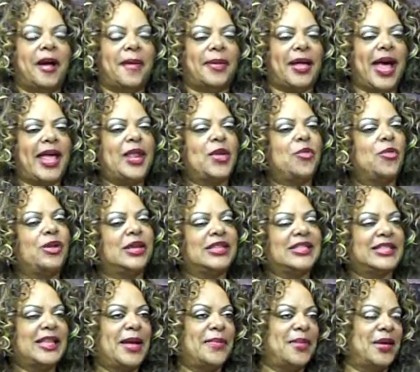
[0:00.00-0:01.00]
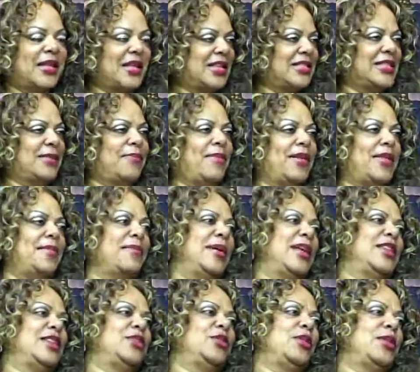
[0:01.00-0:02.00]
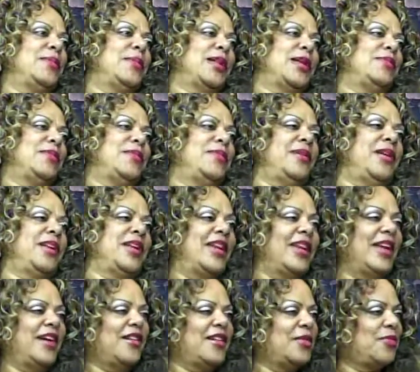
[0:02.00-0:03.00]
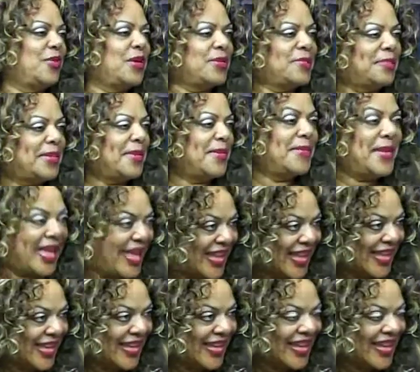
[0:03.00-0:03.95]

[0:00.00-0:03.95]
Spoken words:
But I didn't want to say it because somebody may do it and become a millionaire, and it wouldn't be me.